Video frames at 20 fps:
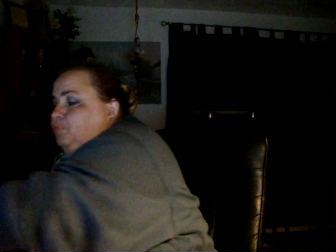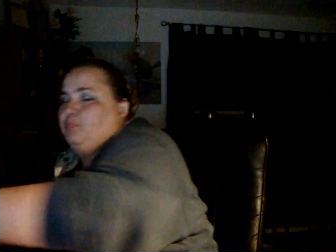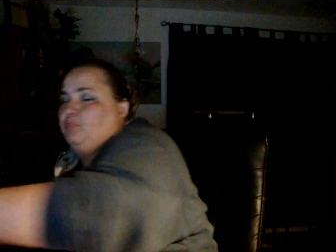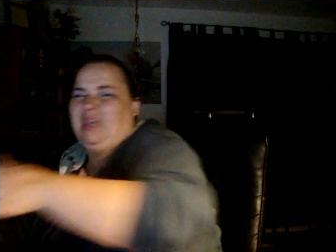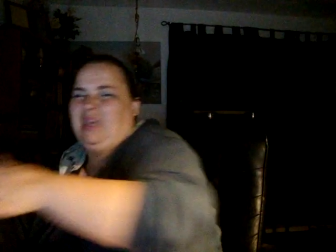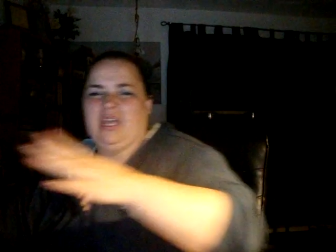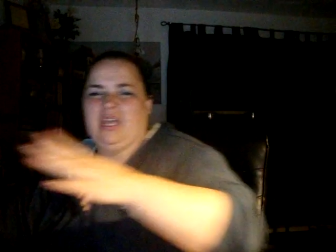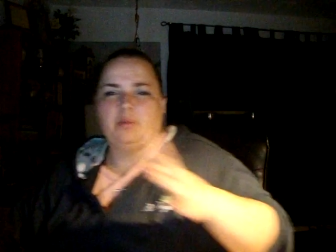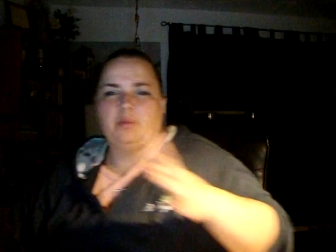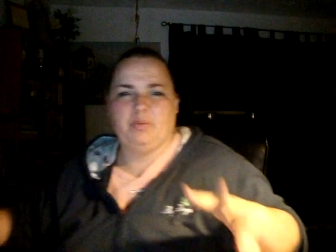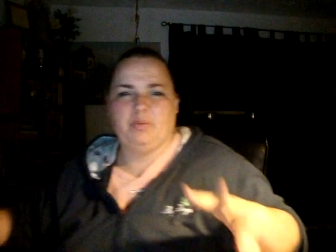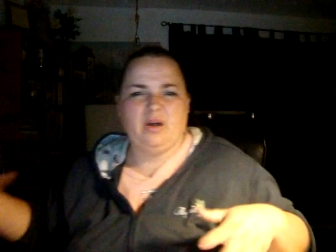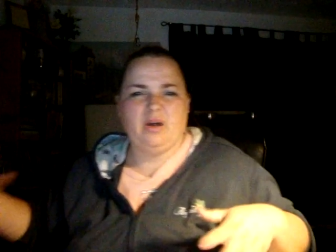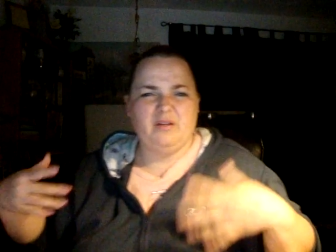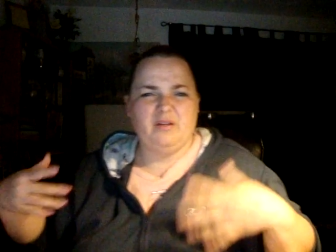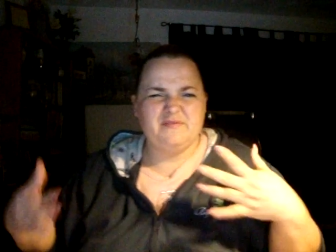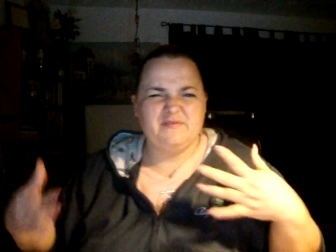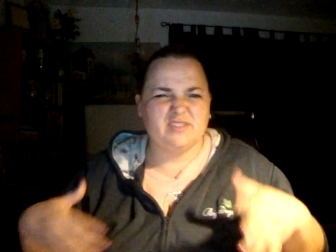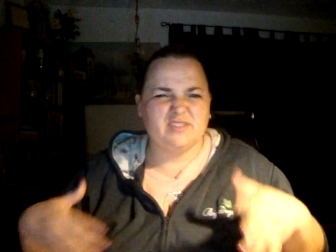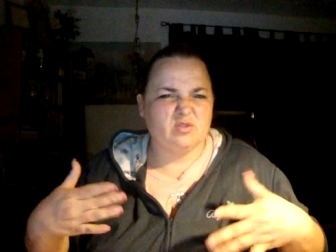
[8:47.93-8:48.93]
pink
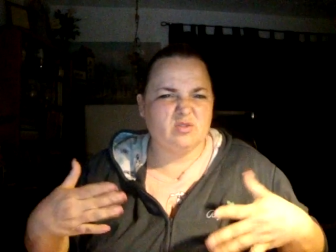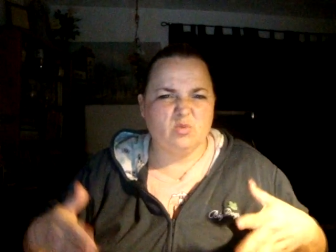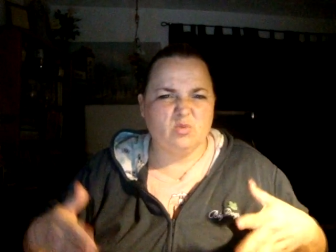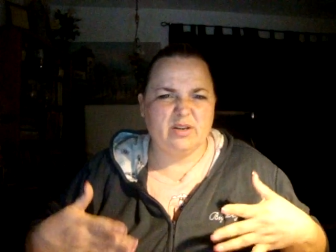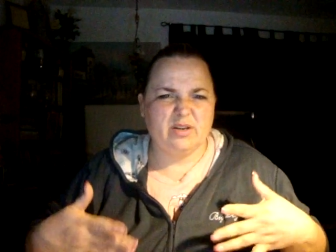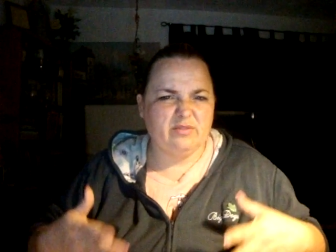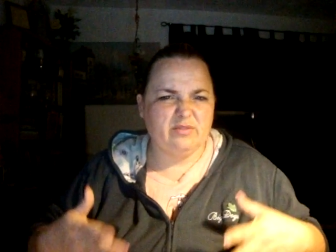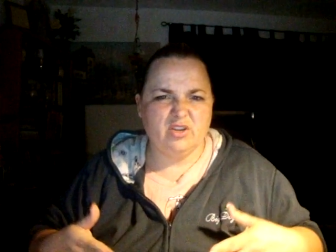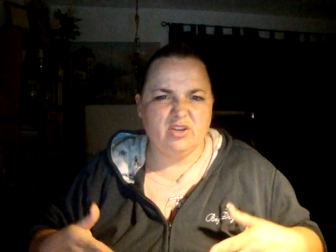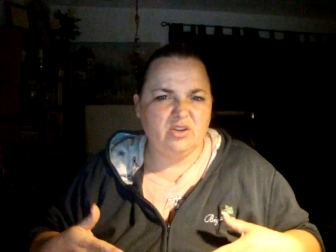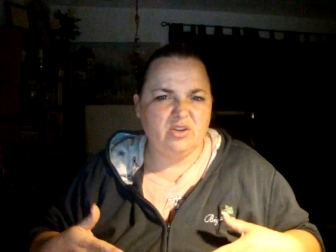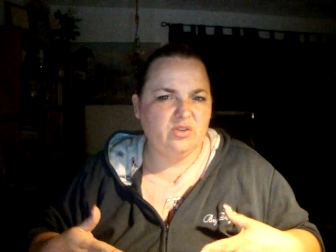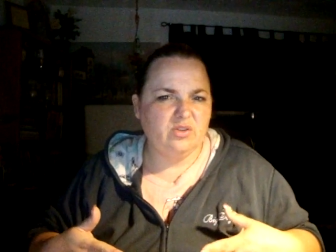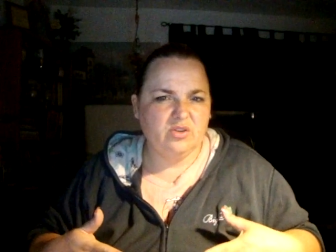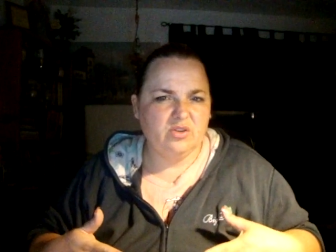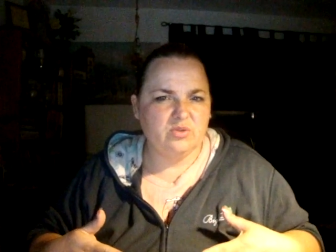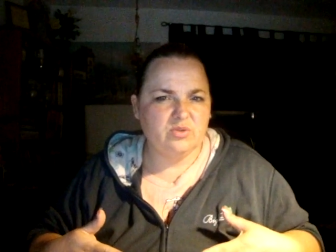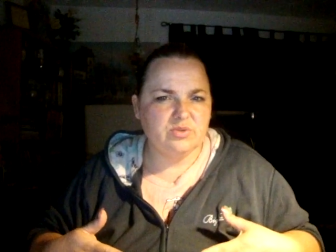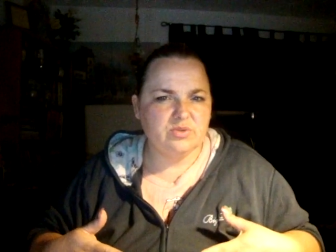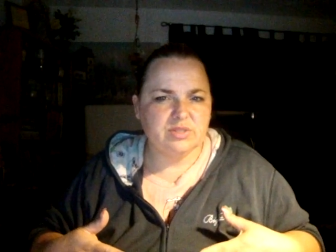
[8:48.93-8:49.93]
puffs or whatever you
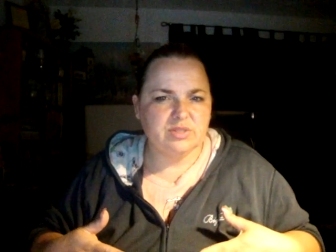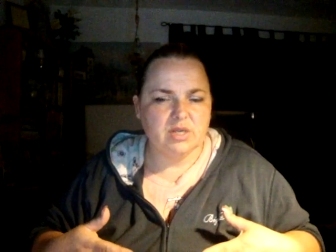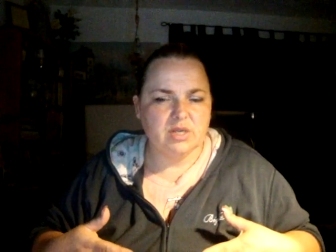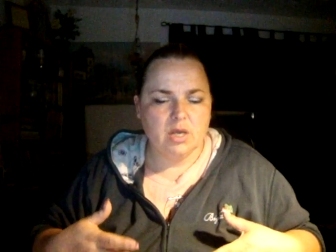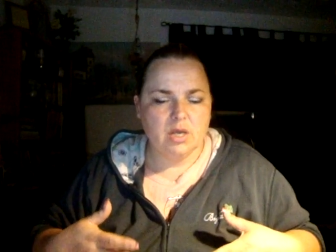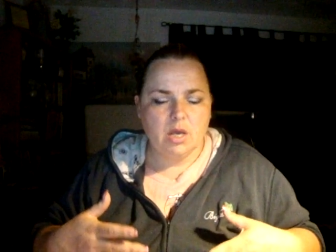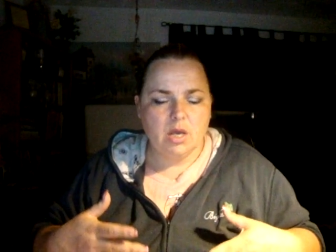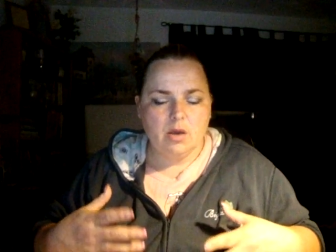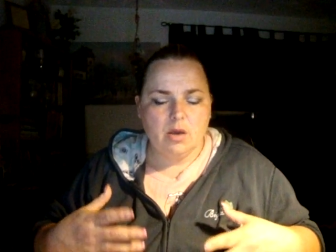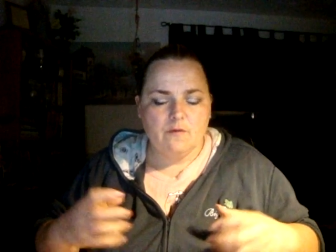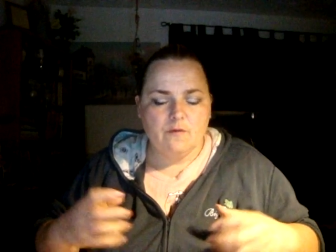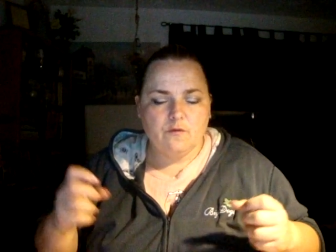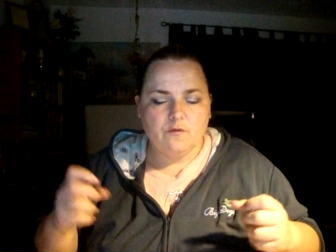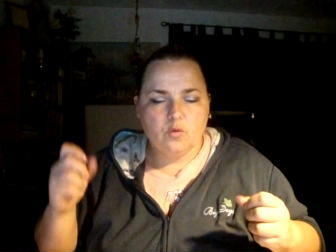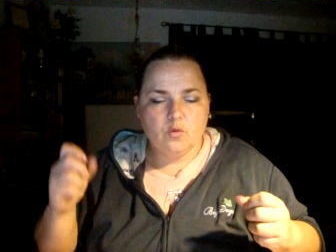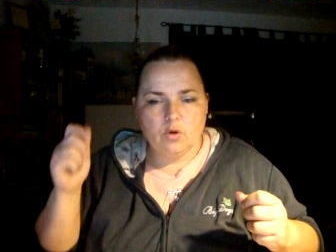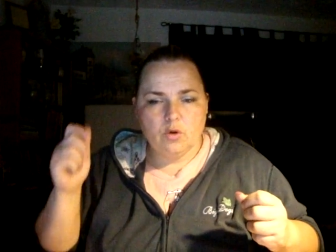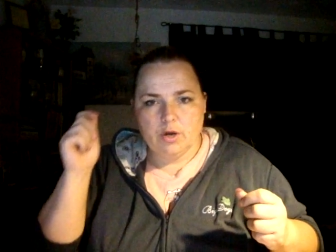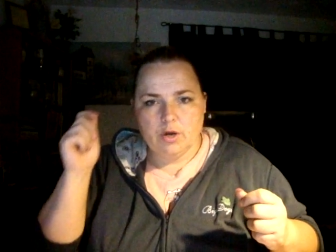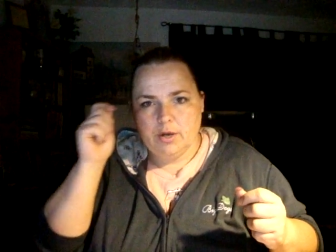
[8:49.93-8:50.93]
use
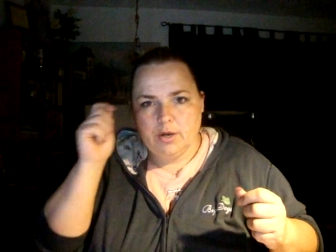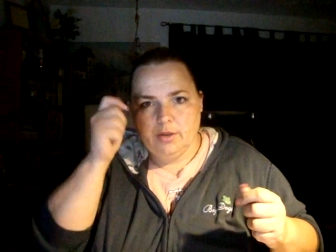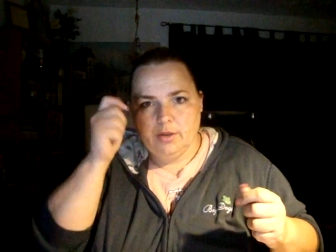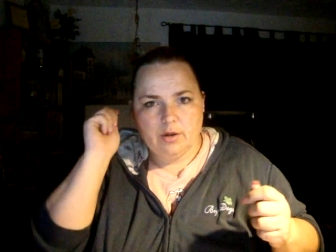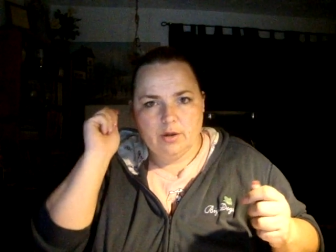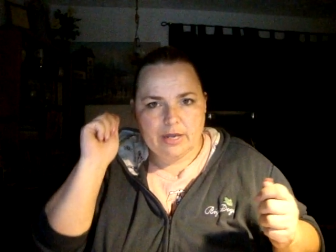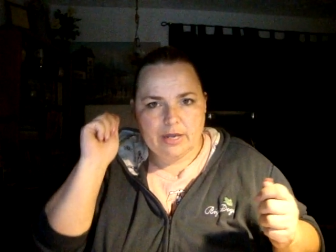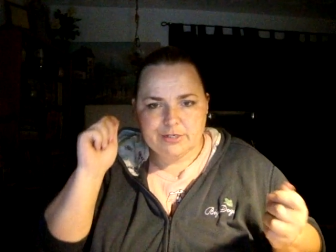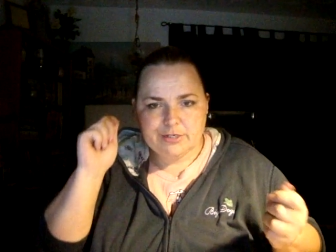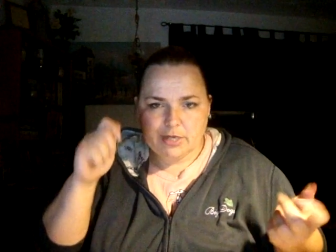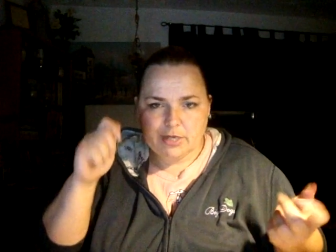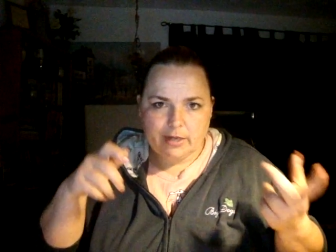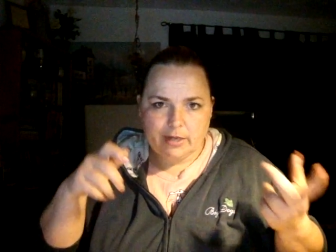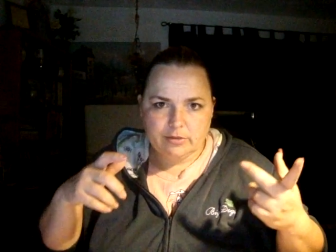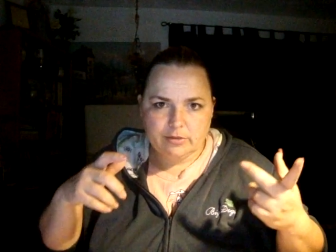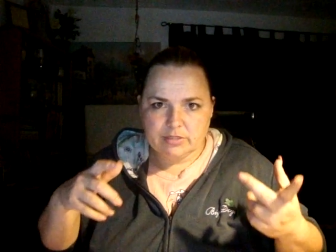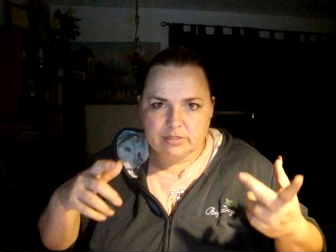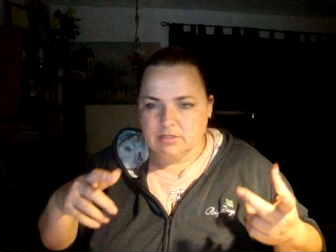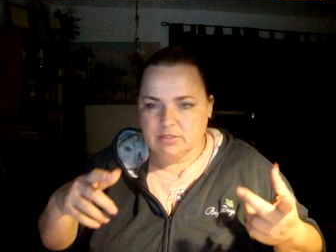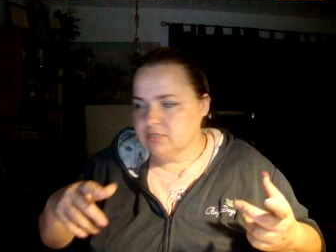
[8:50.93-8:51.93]
for your
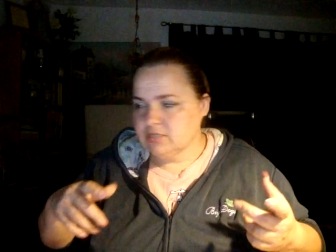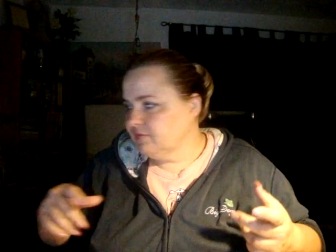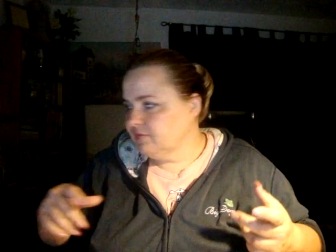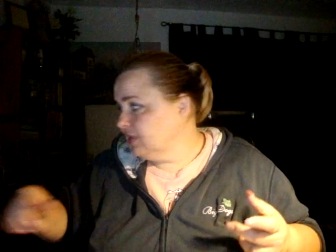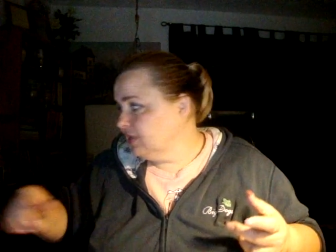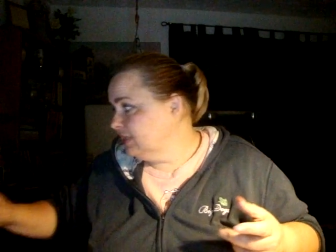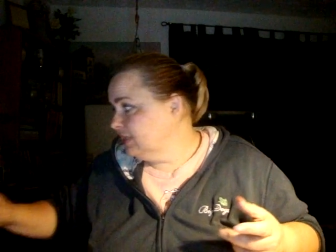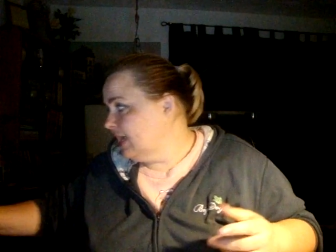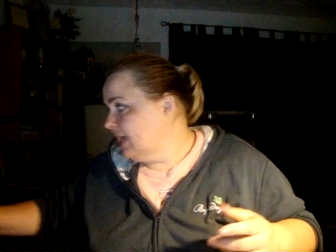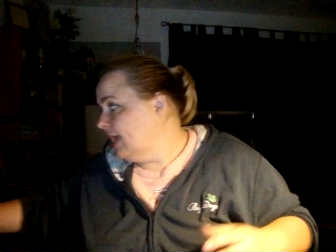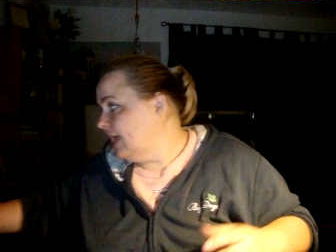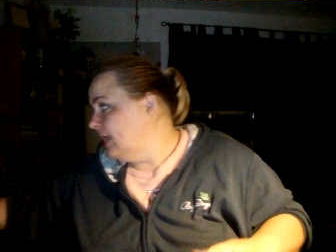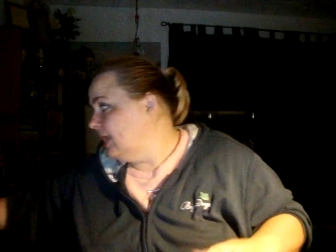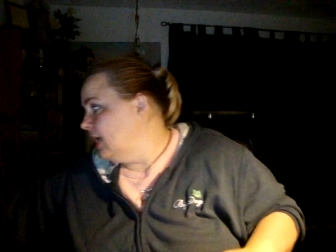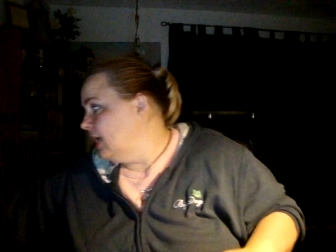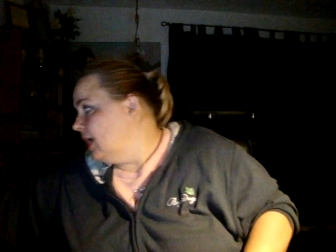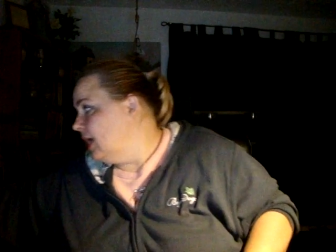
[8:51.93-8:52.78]
eyeshadows and stuff like that,